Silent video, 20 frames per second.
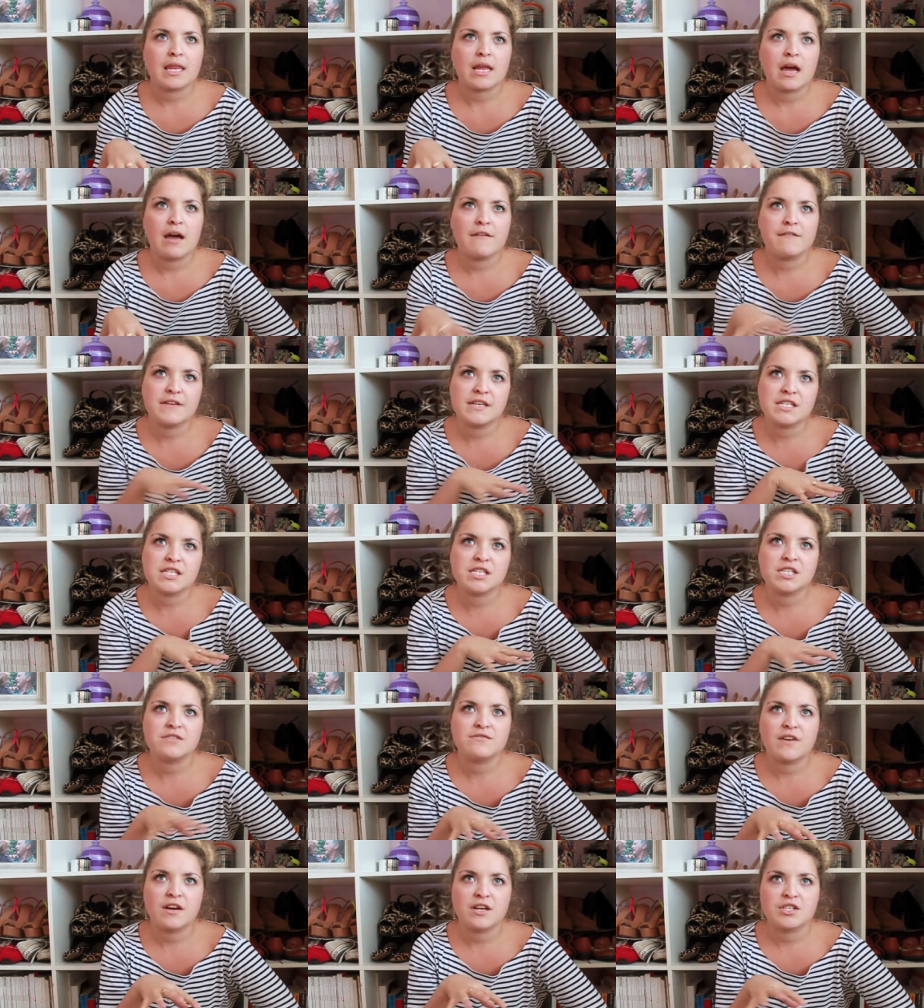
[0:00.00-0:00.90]
a
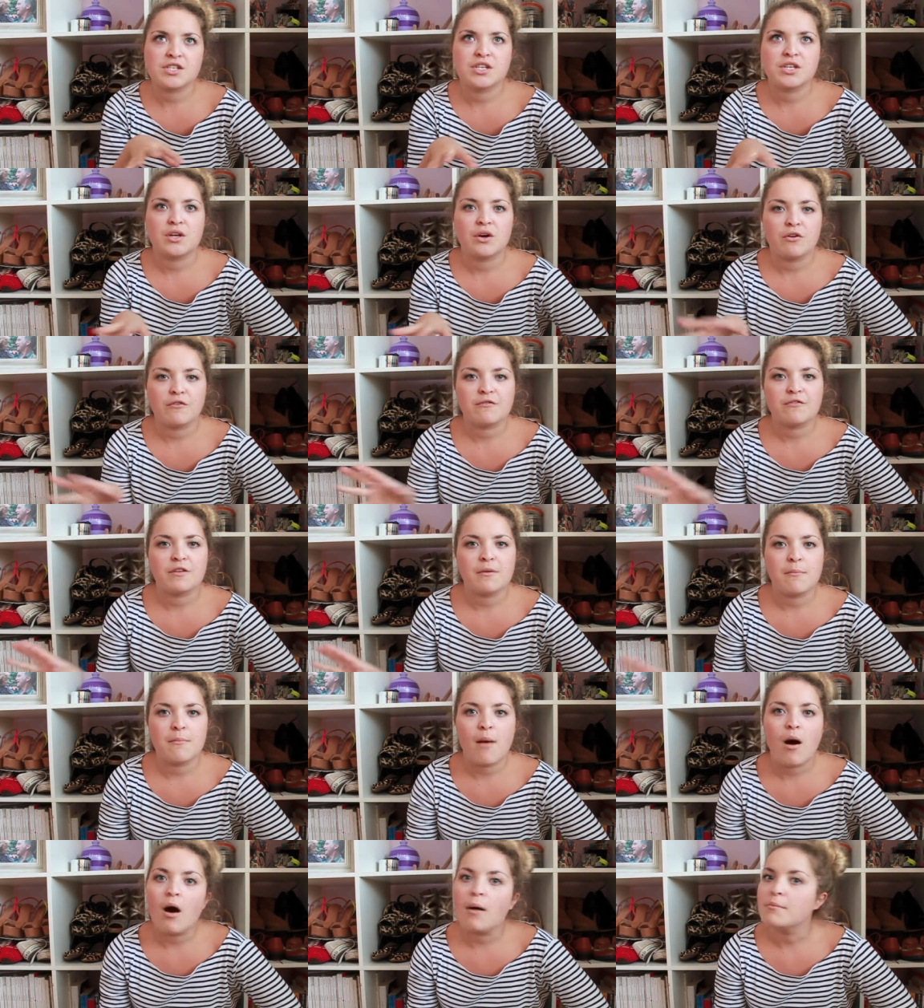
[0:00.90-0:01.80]
vintage version of the
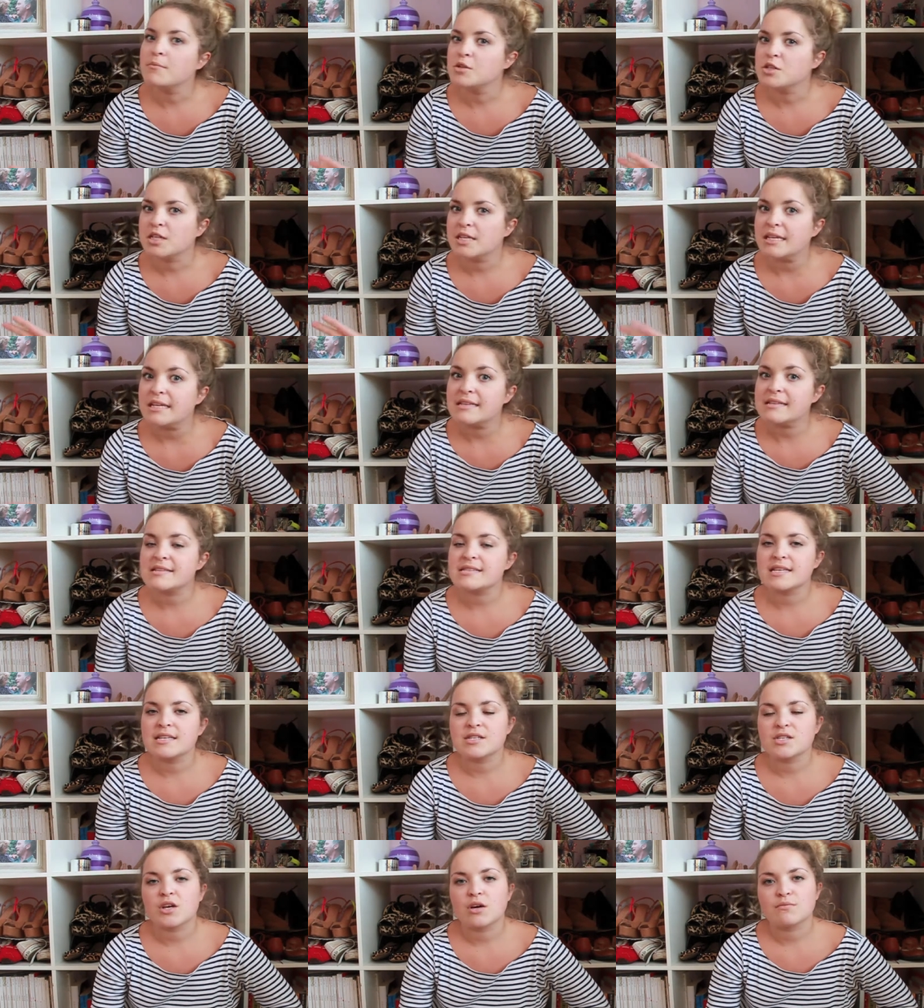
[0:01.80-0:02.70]
mom jeans
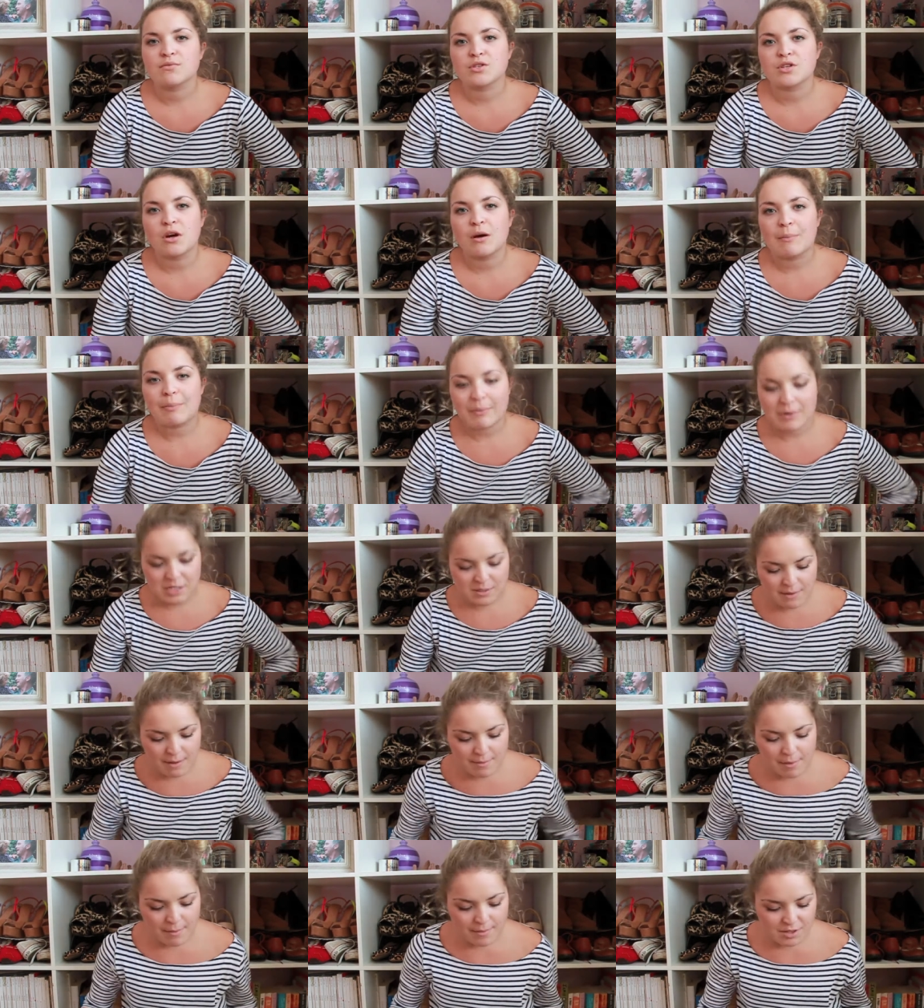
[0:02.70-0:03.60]
in Topshop, which
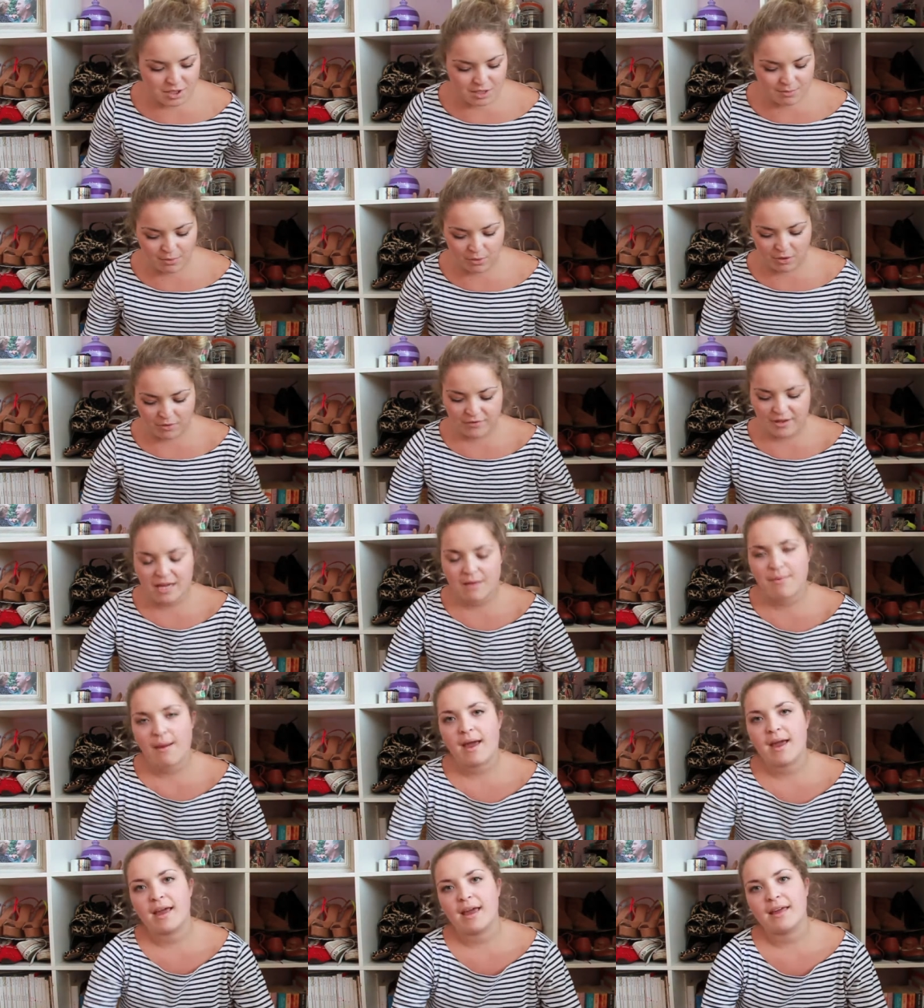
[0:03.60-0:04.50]
my mum actually bought off
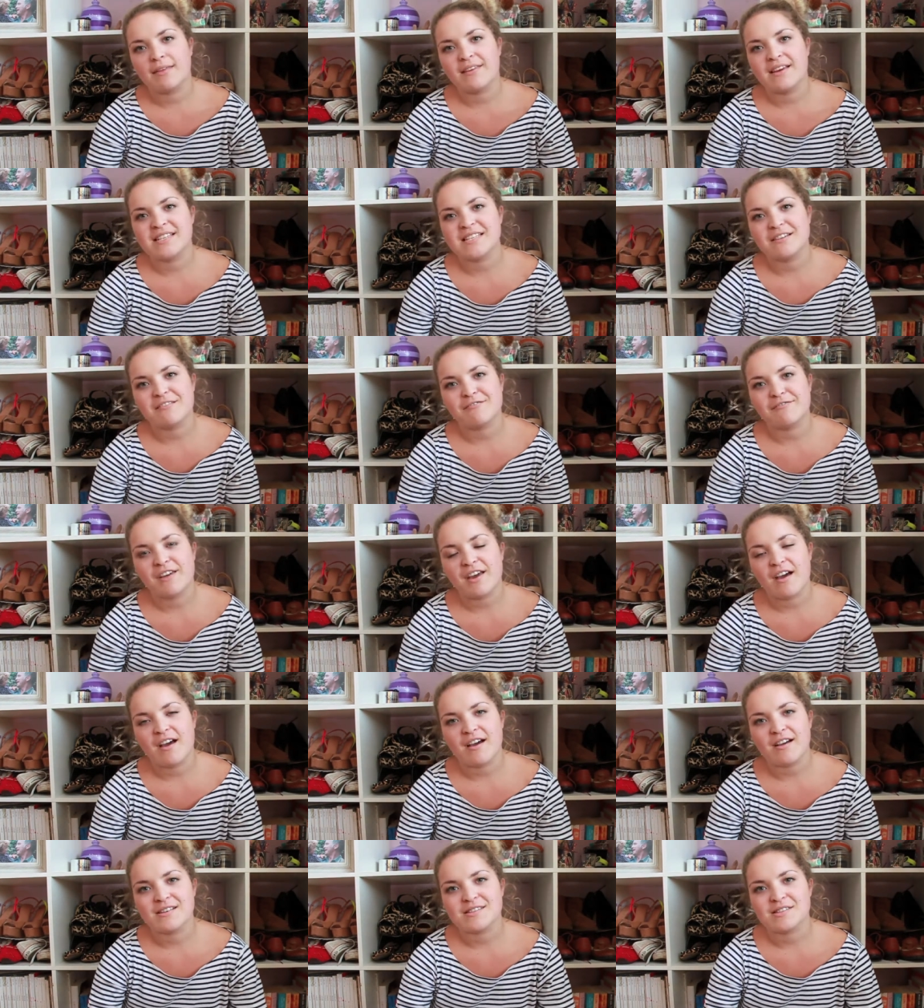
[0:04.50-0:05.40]
eBay and they didn't fit
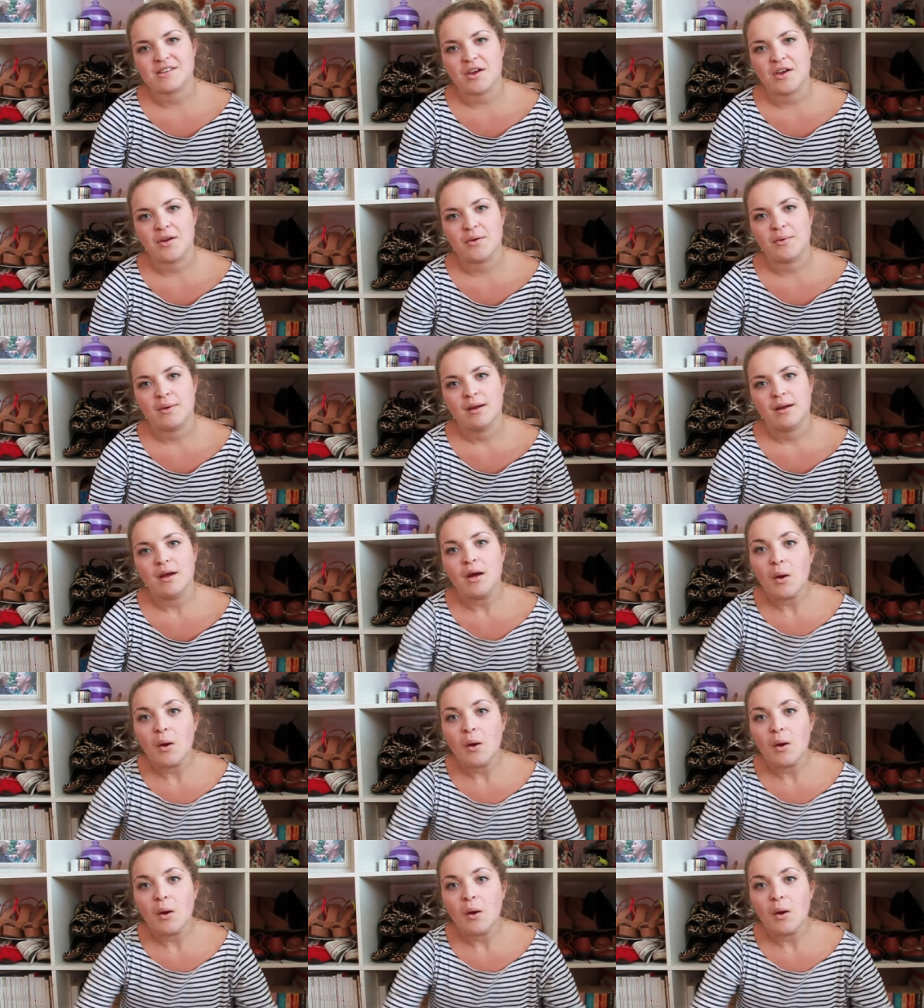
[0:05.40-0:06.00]
her, so